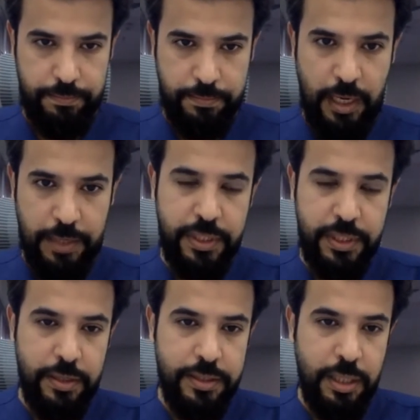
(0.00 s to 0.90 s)

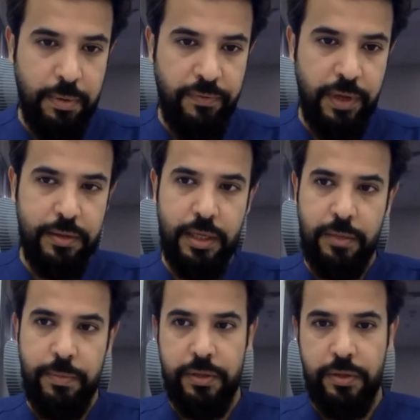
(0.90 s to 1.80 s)
Tazocine is the preferred
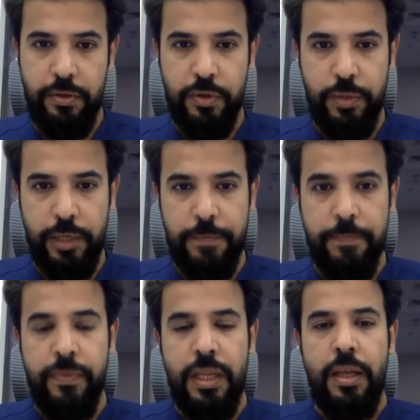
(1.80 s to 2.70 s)
antibiotic usually.
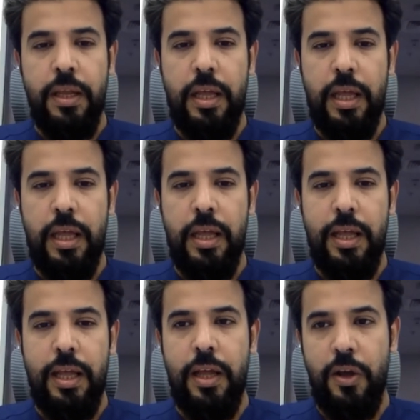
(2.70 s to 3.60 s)

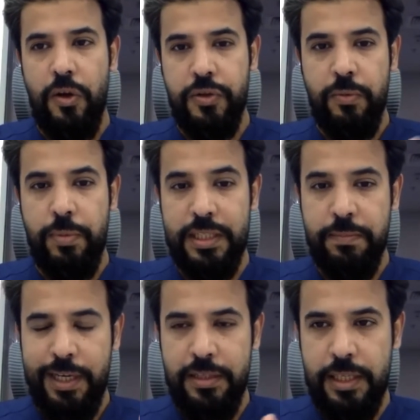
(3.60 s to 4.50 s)
Also, plus
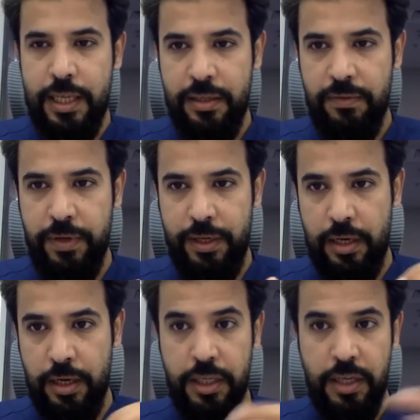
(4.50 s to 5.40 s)
minus
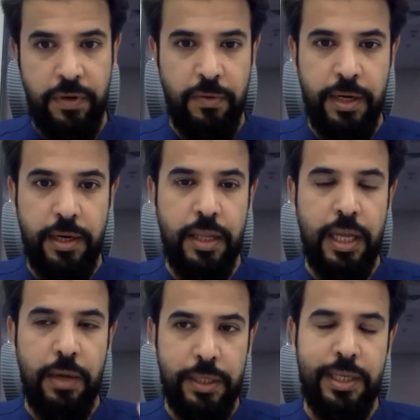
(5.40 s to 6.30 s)
antifungal, not everywhere.
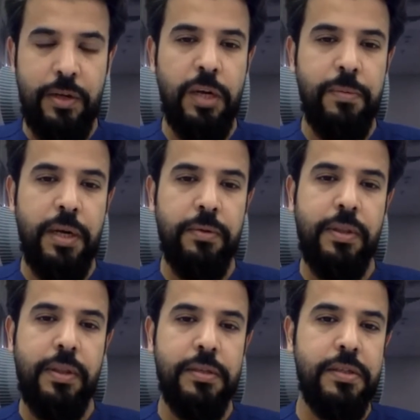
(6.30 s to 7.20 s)
I will tell you
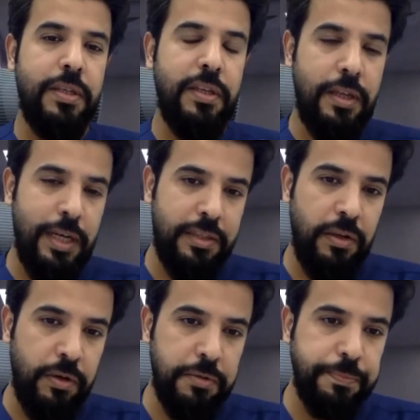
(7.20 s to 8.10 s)
about this
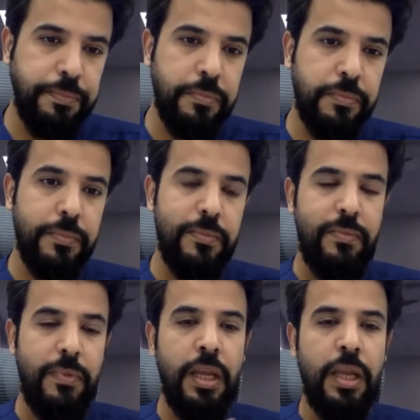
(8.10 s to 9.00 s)
later on.
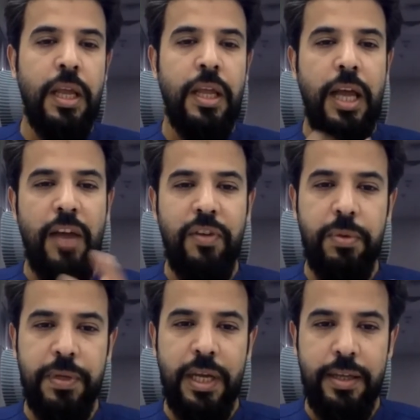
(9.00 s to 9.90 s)

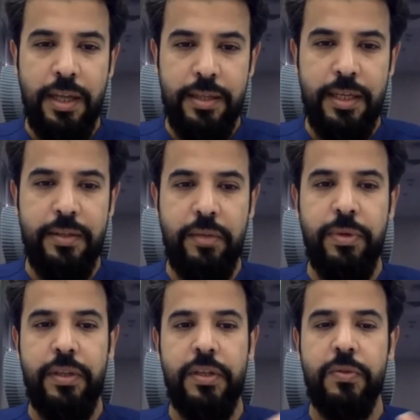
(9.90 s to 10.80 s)
IVBPI and
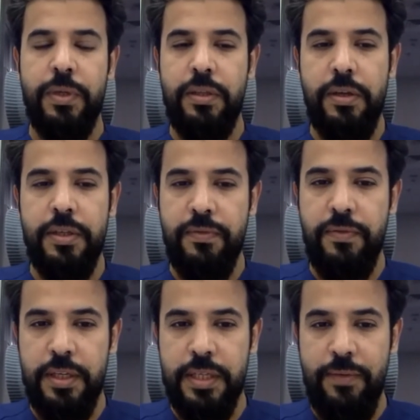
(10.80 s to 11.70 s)
antiemetics, one dose if
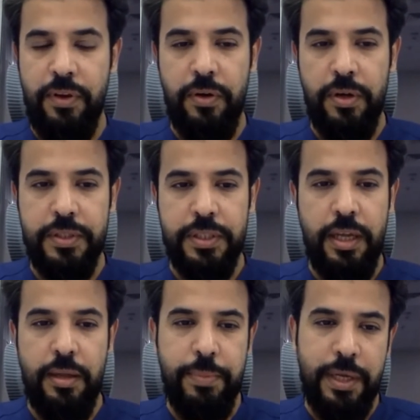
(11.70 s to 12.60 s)
he's having
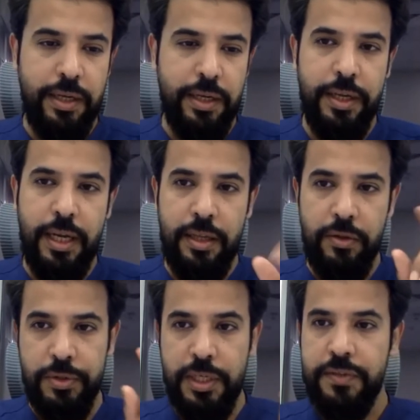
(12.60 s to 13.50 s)
nausea, painkiller, and
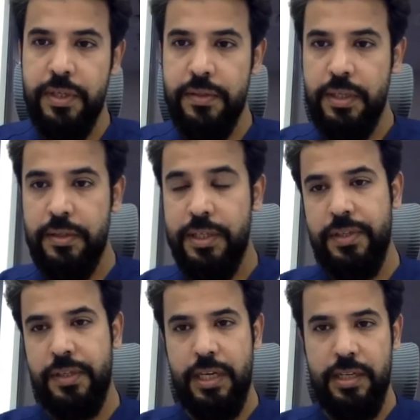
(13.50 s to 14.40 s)
do chest X-ray.
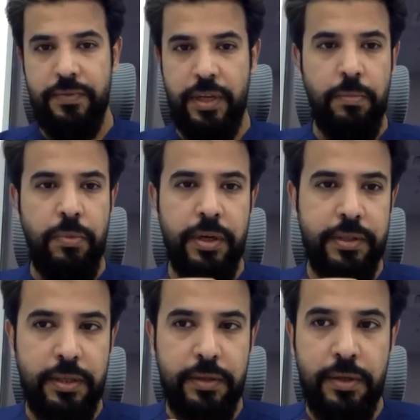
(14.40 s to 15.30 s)
Chest X-ray is very
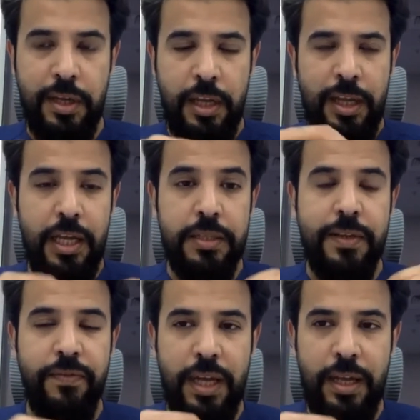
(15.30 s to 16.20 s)
important as
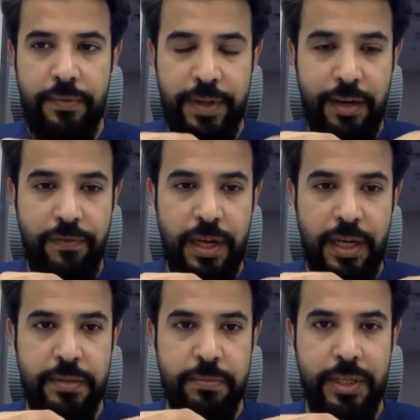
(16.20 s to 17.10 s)
a very
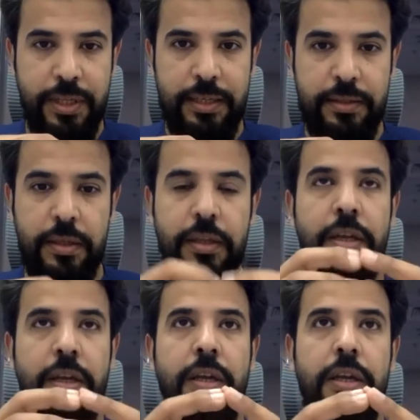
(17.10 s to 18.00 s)
fast modality
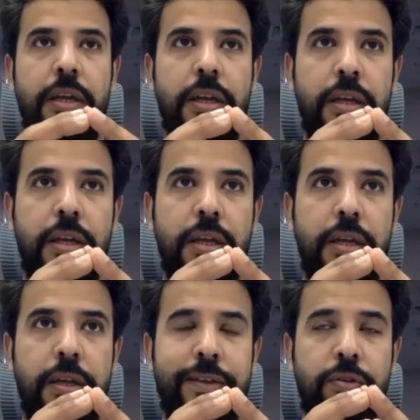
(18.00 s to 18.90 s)

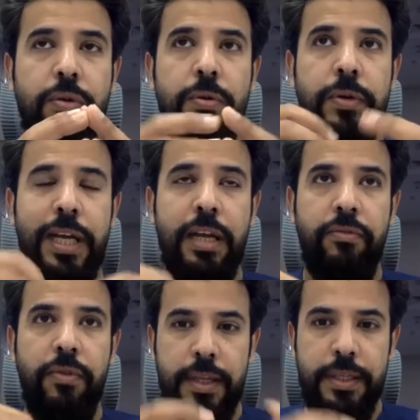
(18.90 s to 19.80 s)
to have
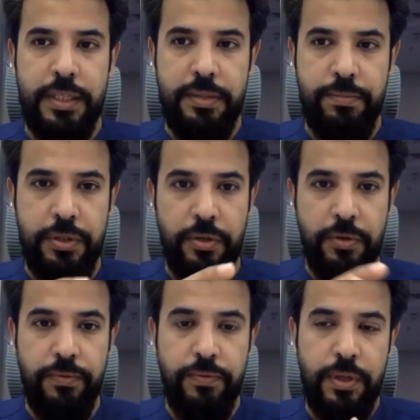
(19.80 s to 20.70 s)
suspicion
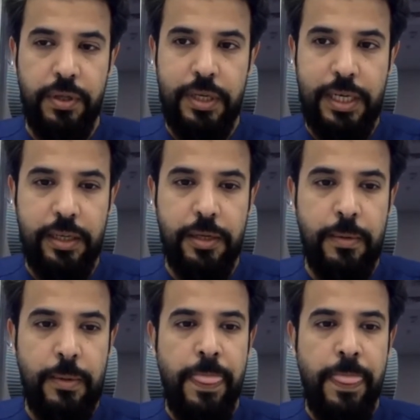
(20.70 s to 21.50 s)
of leak.